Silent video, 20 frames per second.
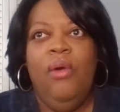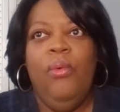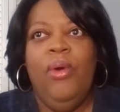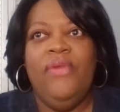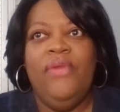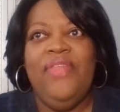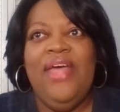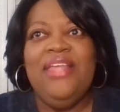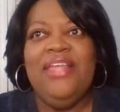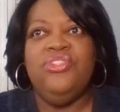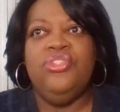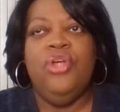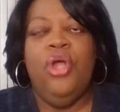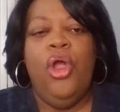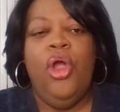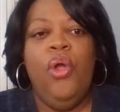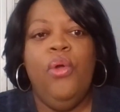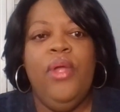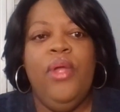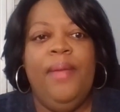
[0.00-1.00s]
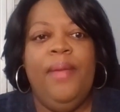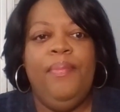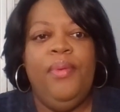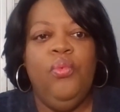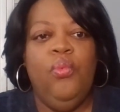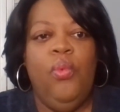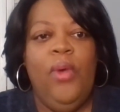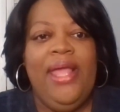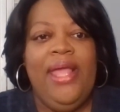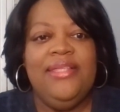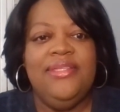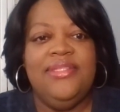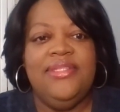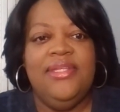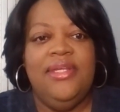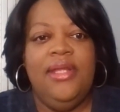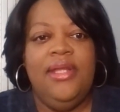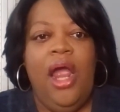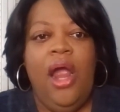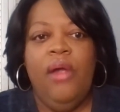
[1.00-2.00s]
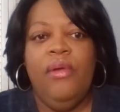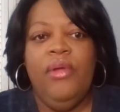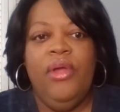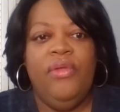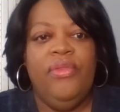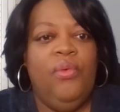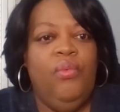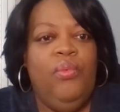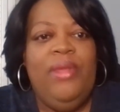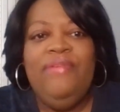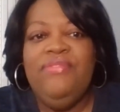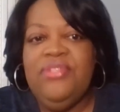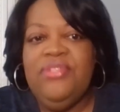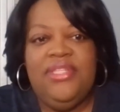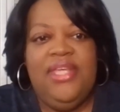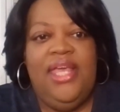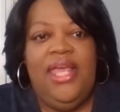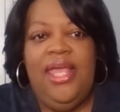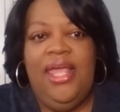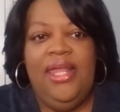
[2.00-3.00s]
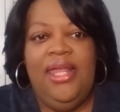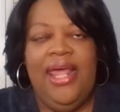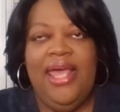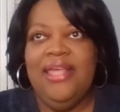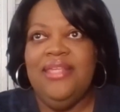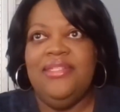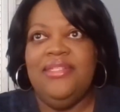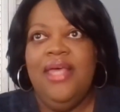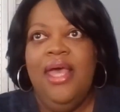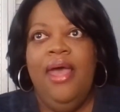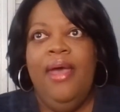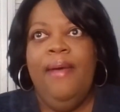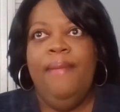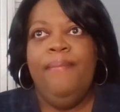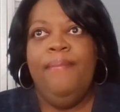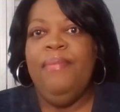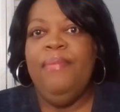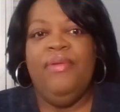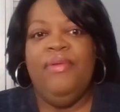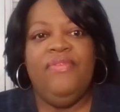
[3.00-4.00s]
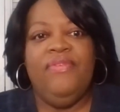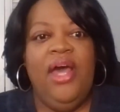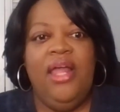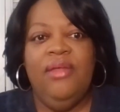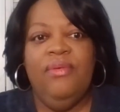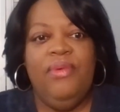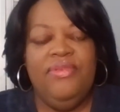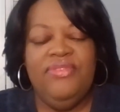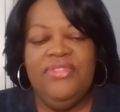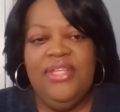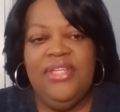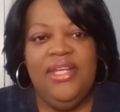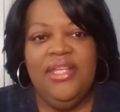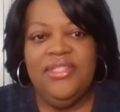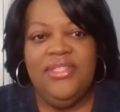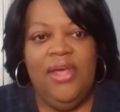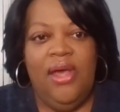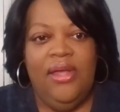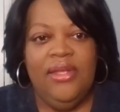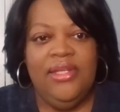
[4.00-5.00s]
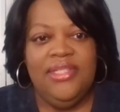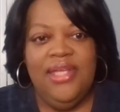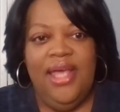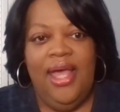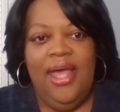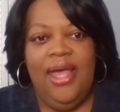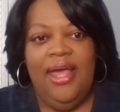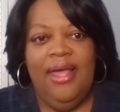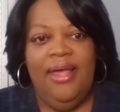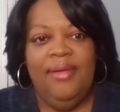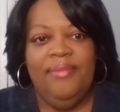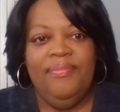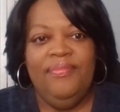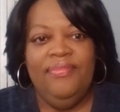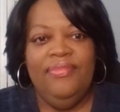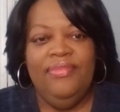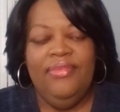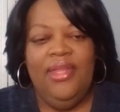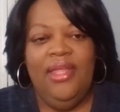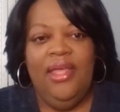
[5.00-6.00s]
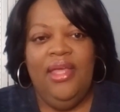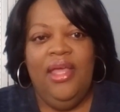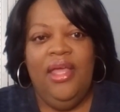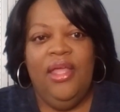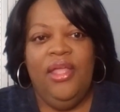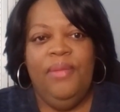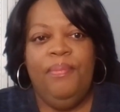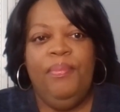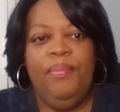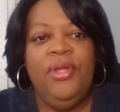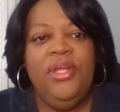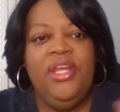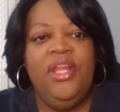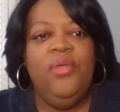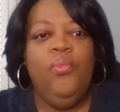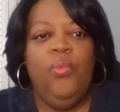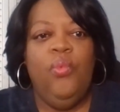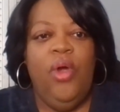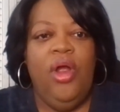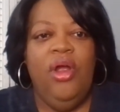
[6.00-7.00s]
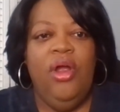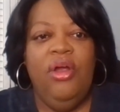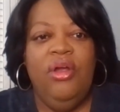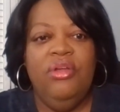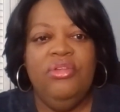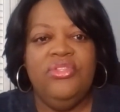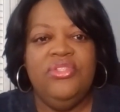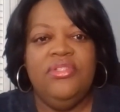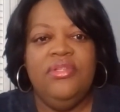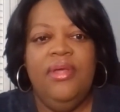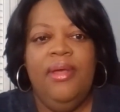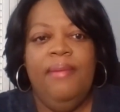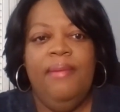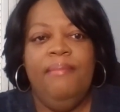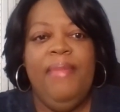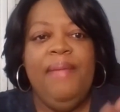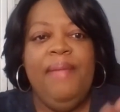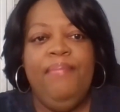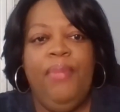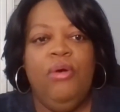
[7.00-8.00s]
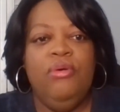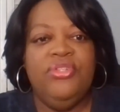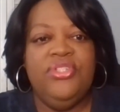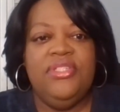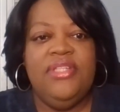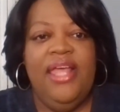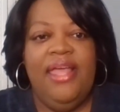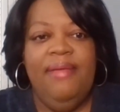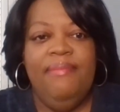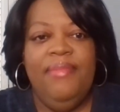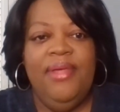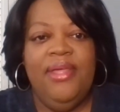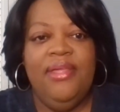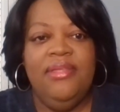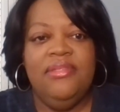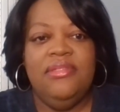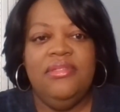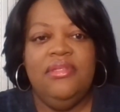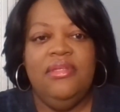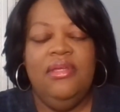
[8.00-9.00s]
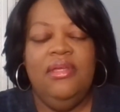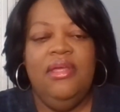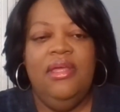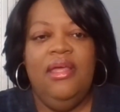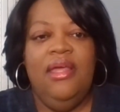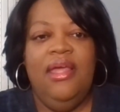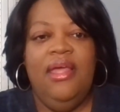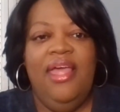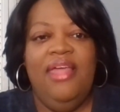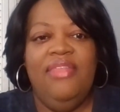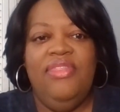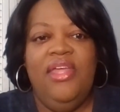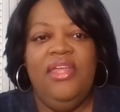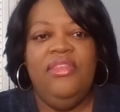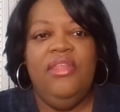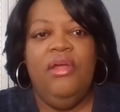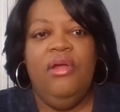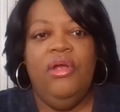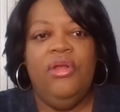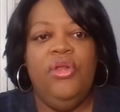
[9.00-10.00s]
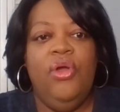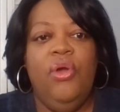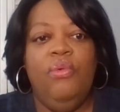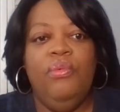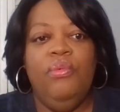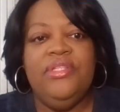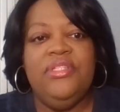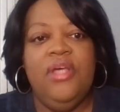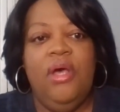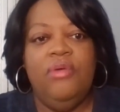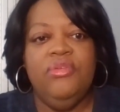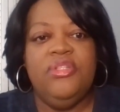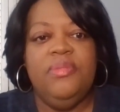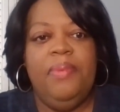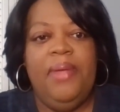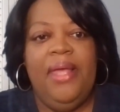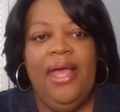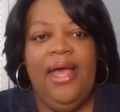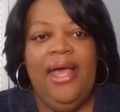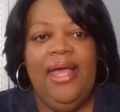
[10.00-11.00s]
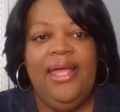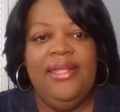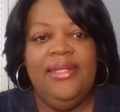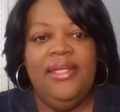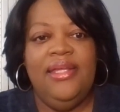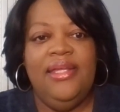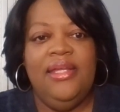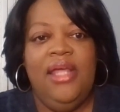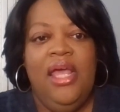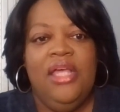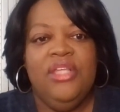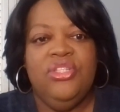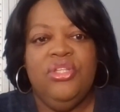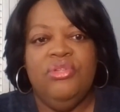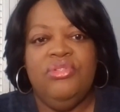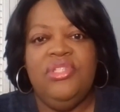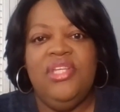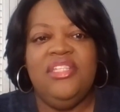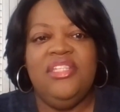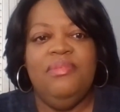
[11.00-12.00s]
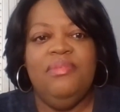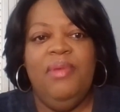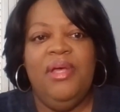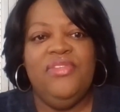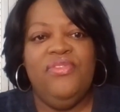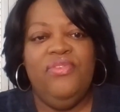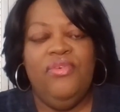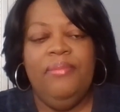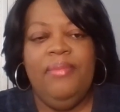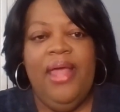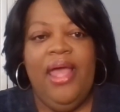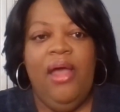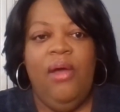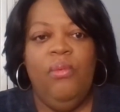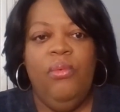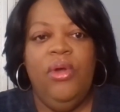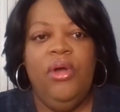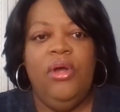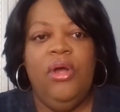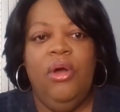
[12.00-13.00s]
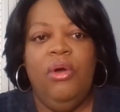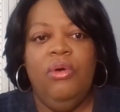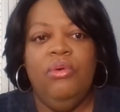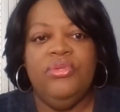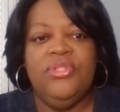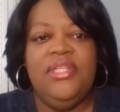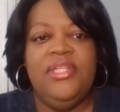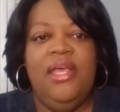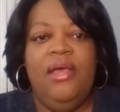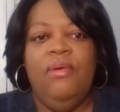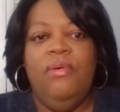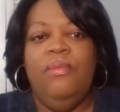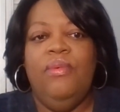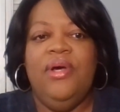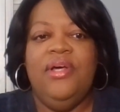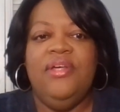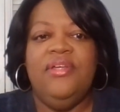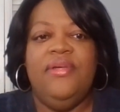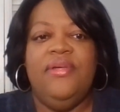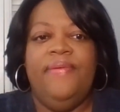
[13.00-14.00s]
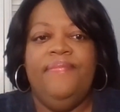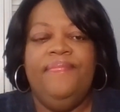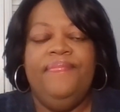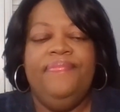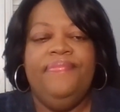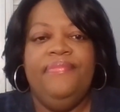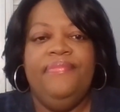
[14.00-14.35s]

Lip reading: Well, that's the hurry up and wait scenario that we've seen as people of color. We've seen this all the time. Put it in words, make bold statements, and then there are no results behind it. So 6 months from now, we'll go see, well,